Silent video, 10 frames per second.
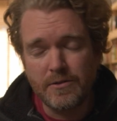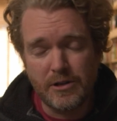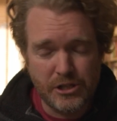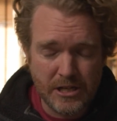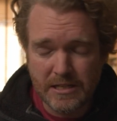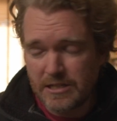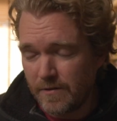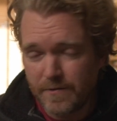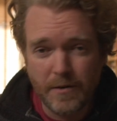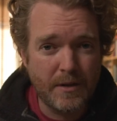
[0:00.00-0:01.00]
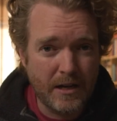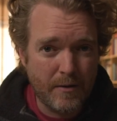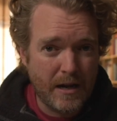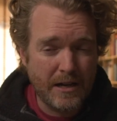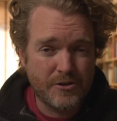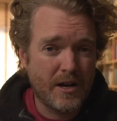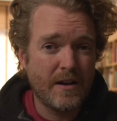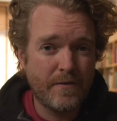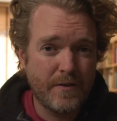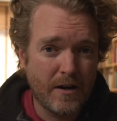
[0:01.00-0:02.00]
or she's still fumbling around, trying
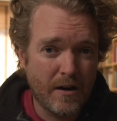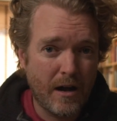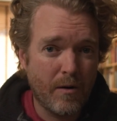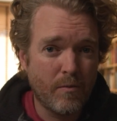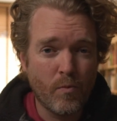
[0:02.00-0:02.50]
to figure out